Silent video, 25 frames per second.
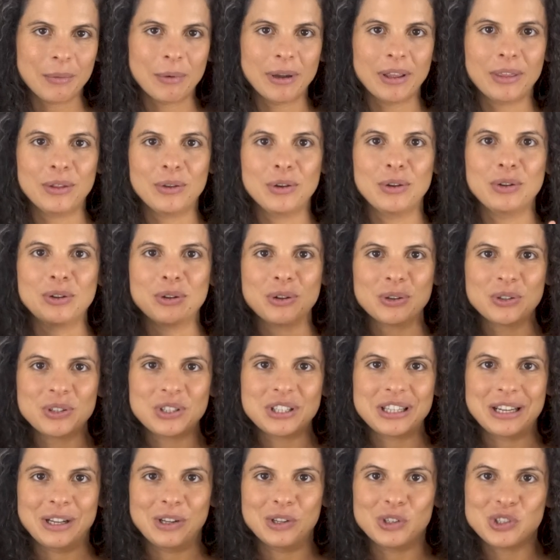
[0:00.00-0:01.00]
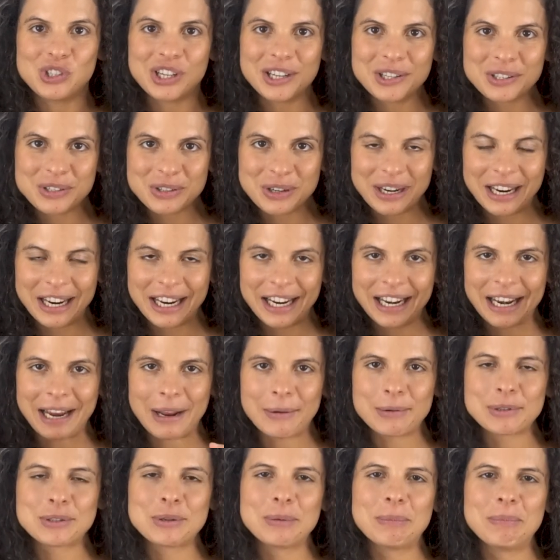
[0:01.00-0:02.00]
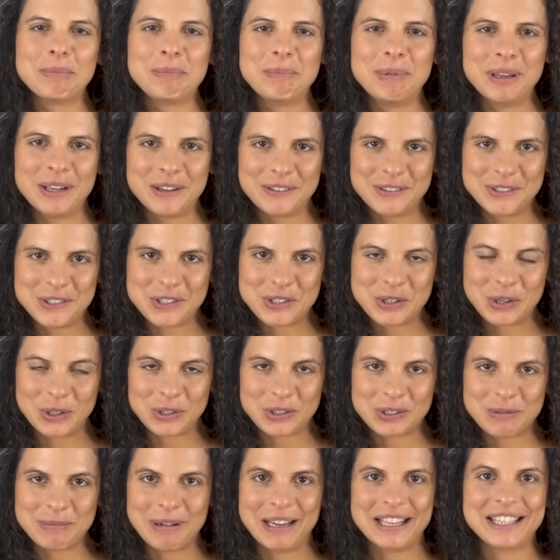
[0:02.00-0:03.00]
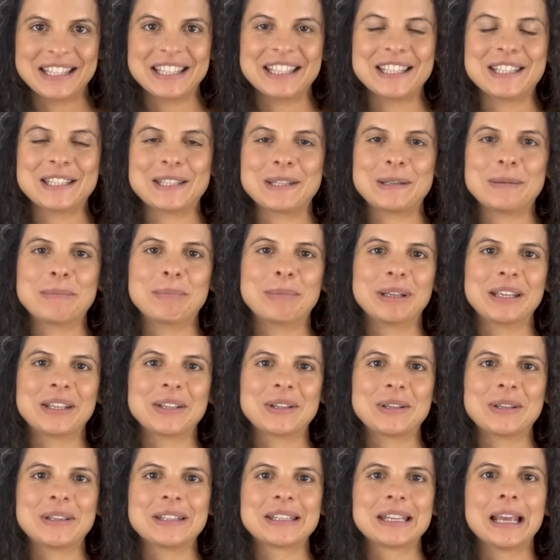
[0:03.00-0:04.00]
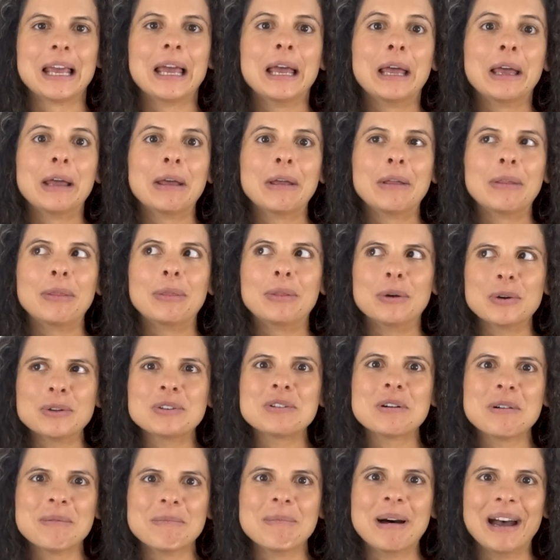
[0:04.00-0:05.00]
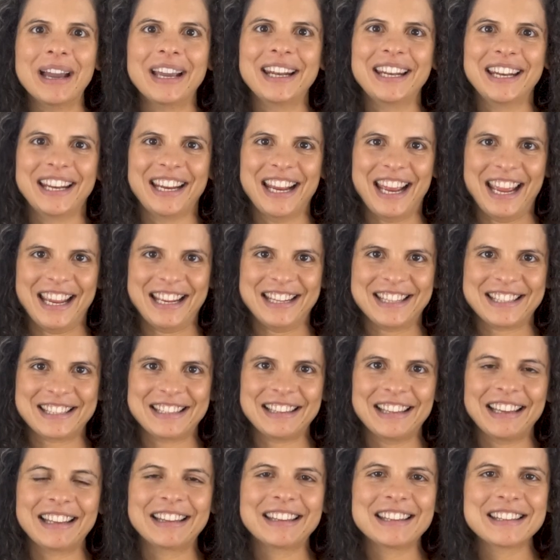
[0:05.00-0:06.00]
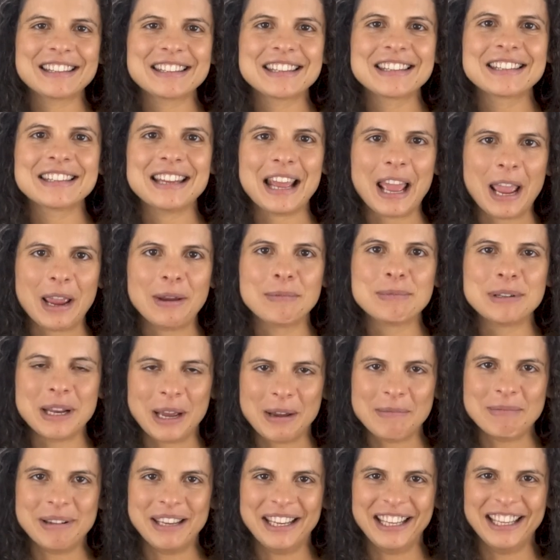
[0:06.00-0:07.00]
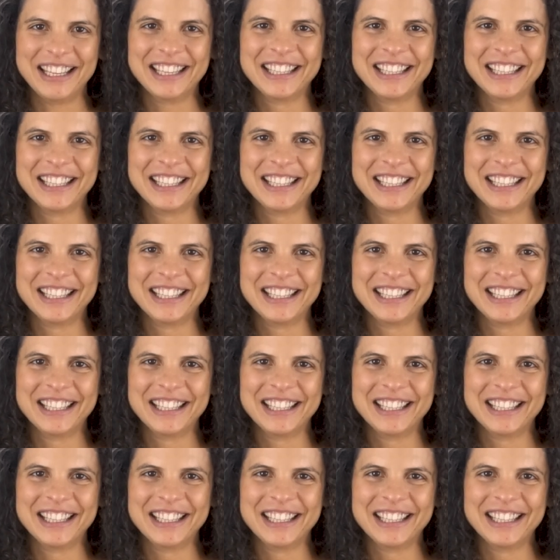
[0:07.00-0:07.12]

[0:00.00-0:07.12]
were the nostalgia trend, it was a bit of a shock to my system because those are my decades. Like, this is aimed at me.